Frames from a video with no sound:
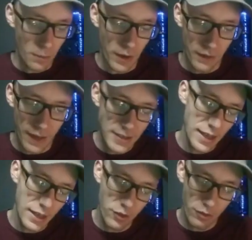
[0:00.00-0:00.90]
But
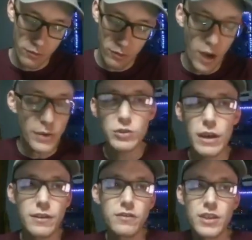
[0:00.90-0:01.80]
that's like,
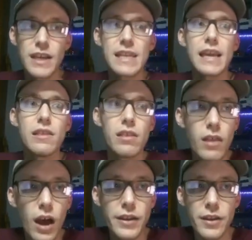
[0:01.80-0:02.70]
Retroactive just has a
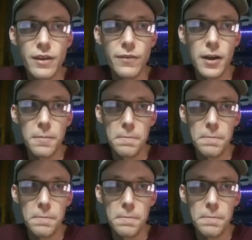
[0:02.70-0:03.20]
lot of